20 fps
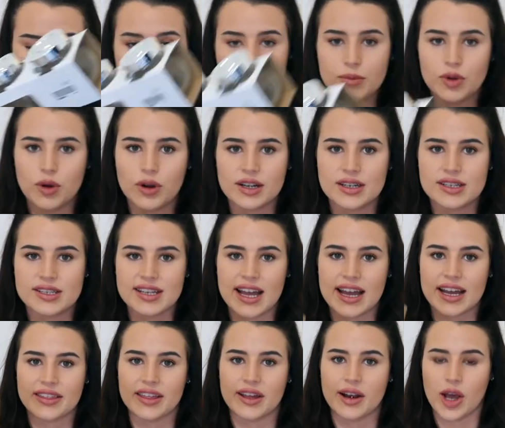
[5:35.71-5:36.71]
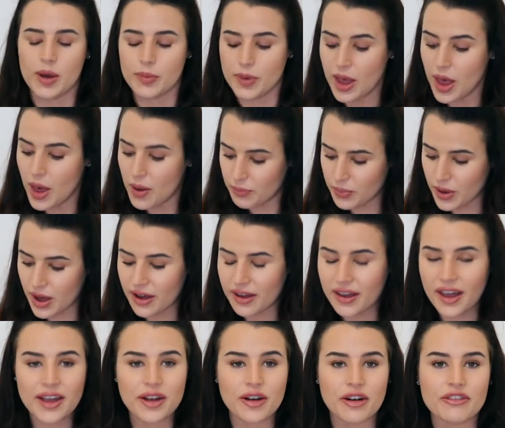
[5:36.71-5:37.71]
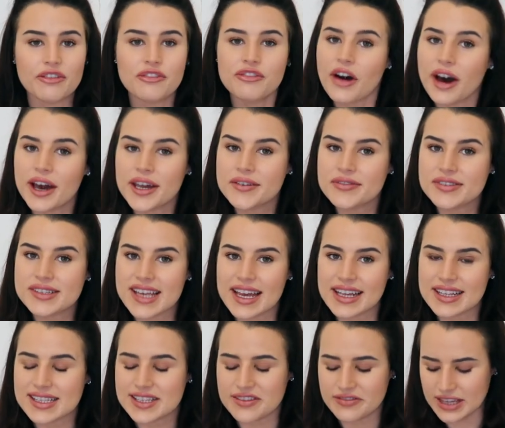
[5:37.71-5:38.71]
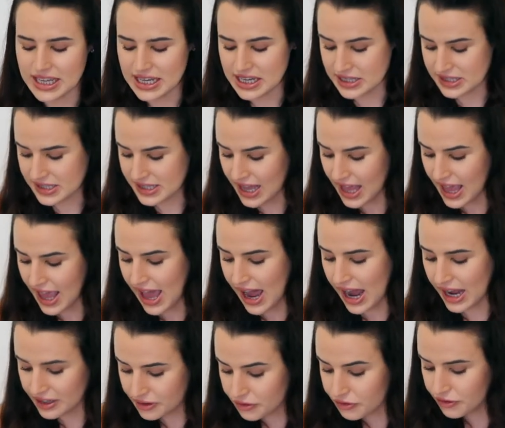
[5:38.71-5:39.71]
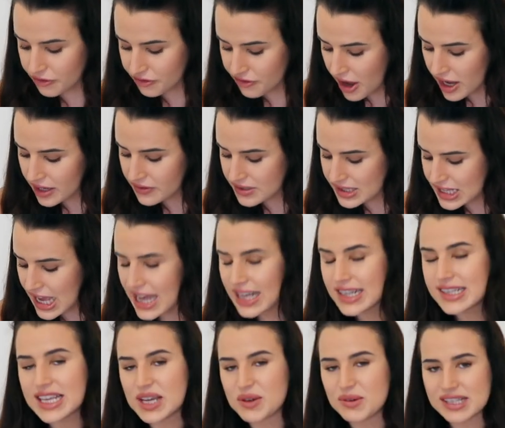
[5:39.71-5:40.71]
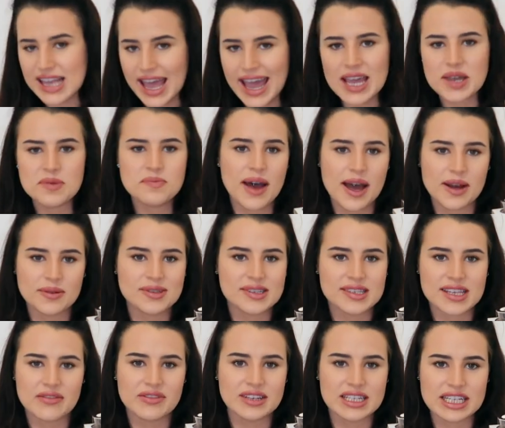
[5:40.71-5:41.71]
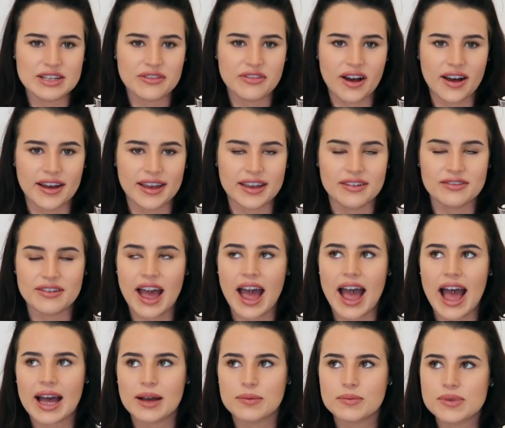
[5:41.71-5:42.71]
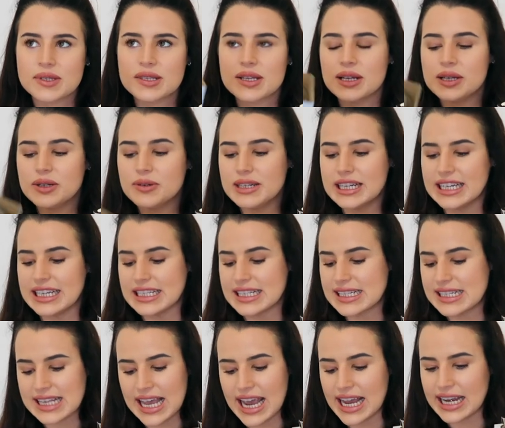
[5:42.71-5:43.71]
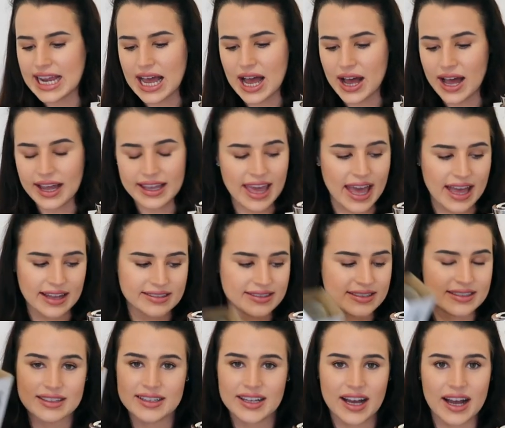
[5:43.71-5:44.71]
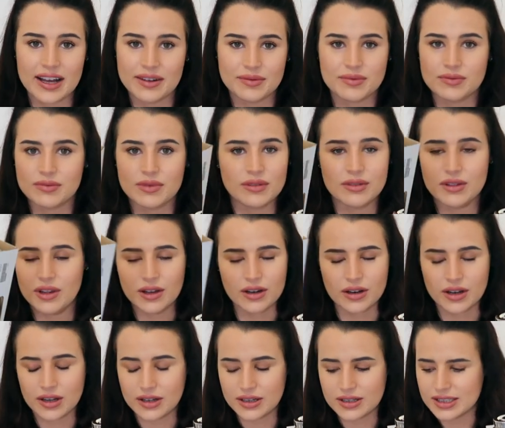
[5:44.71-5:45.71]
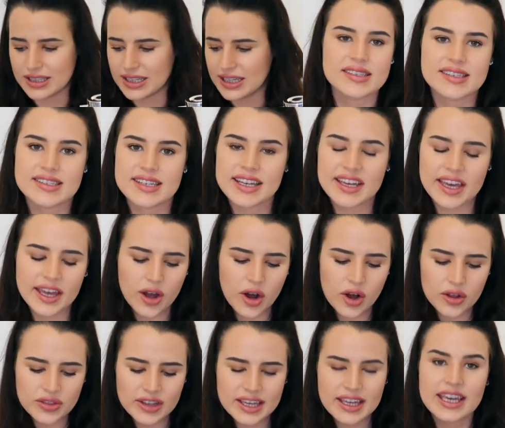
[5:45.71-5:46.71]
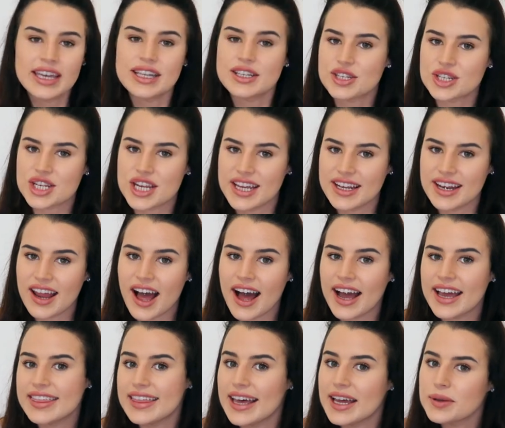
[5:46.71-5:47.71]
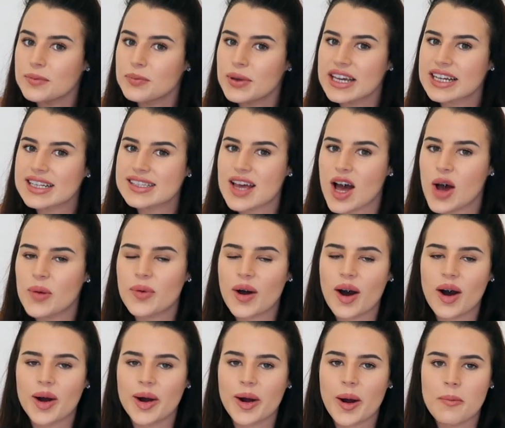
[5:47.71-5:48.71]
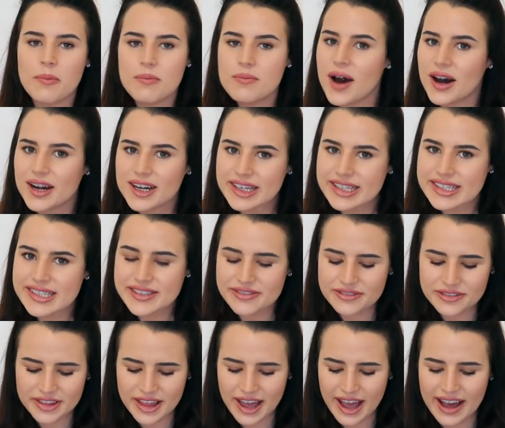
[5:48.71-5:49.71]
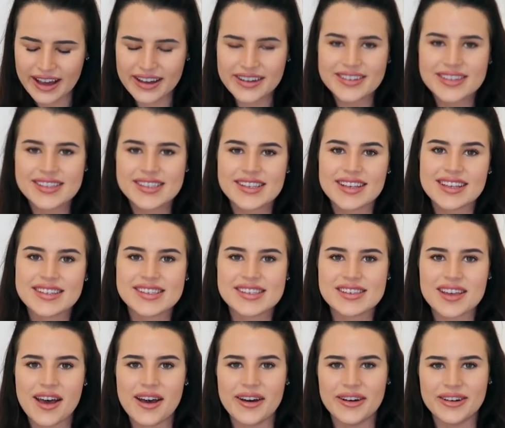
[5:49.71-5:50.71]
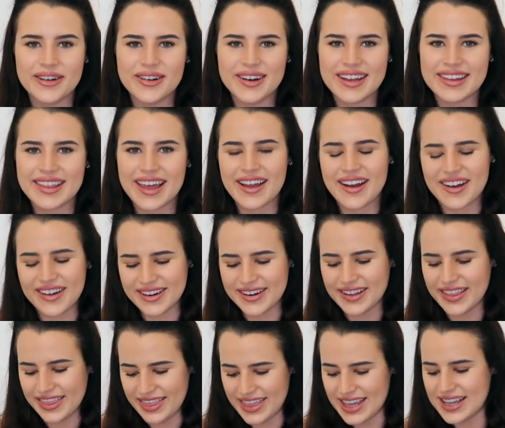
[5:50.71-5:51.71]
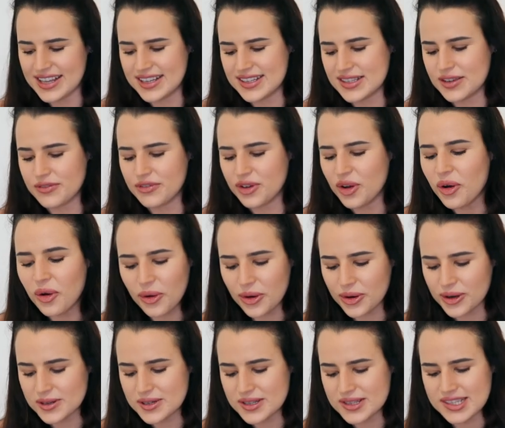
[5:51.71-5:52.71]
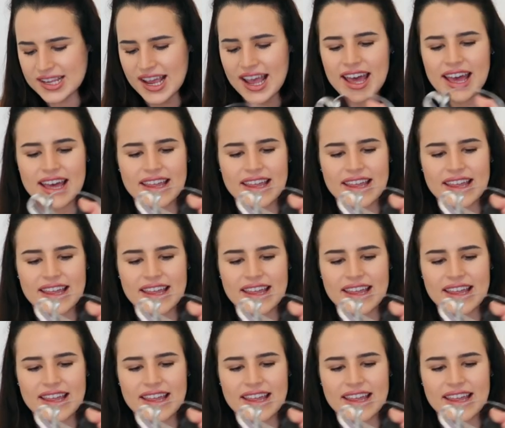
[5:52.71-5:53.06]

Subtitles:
I'm not gonna stack that up. But I got 5 sets of these, and for 5 sets, it was £8.75. Absolutely insane, again, ugh. Sticking on the kitchen, I then picked up our mugs for the house. So they are these, of course.